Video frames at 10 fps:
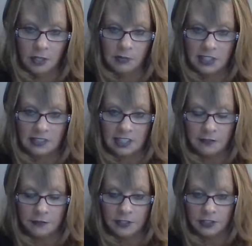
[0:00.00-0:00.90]
because I
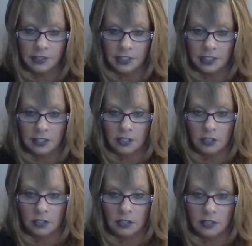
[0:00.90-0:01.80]
feel like
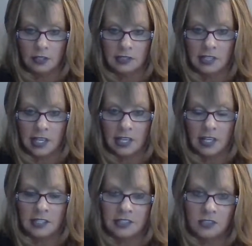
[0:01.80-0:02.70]
this
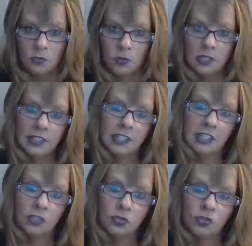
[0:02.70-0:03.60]
chaos is really
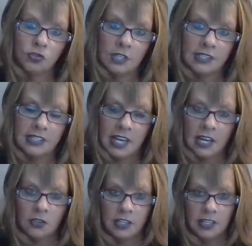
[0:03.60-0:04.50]
getting you stressed
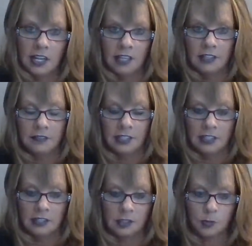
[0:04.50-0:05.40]
out and
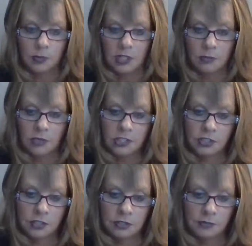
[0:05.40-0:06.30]
elevating this blood pressure.